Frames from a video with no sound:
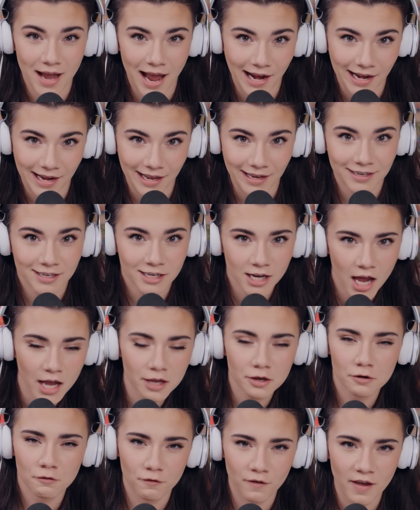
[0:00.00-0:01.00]
hiding,
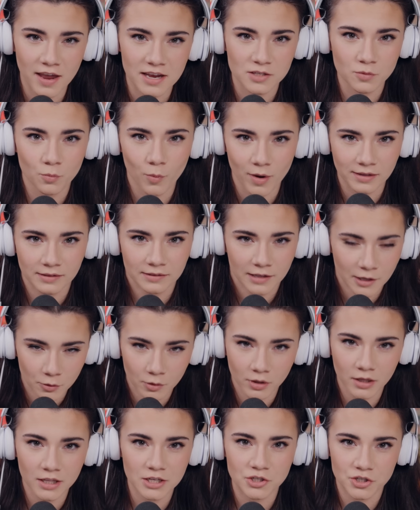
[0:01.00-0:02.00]
not your face when
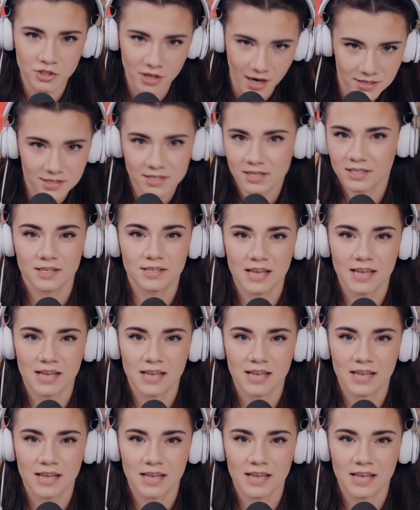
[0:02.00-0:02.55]
literal injustice